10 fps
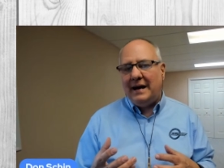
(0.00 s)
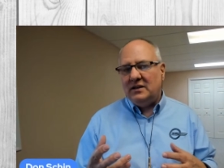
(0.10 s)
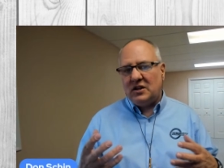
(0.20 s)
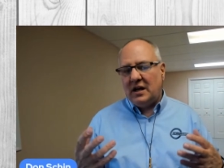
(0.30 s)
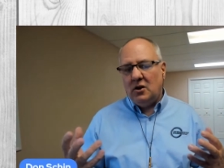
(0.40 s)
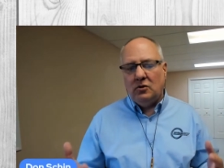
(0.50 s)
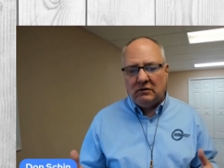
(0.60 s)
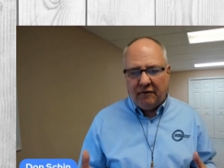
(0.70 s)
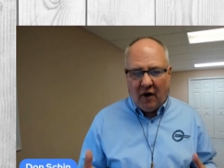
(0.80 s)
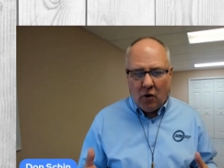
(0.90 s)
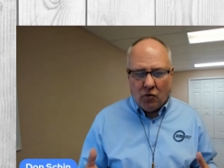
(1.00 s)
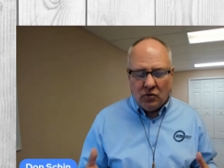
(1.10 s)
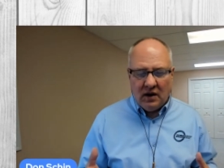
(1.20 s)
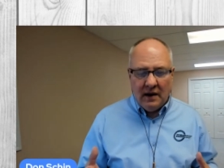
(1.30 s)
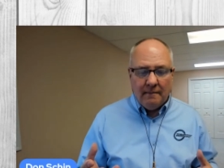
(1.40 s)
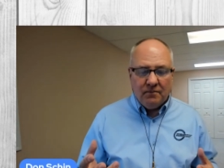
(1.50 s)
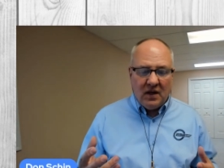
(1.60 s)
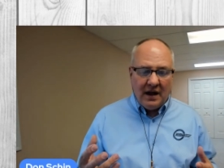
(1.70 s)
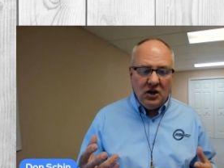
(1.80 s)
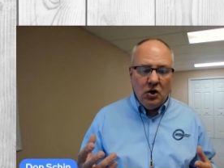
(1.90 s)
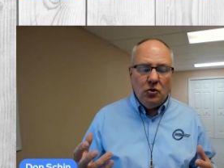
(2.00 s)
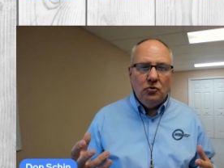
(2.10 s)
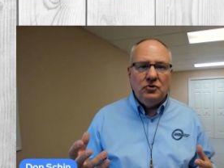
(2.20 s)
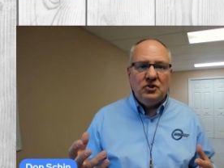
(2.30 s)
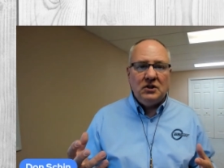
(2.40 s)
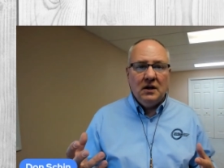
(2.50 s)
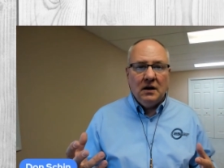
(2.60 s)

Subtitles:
is they use phone, they use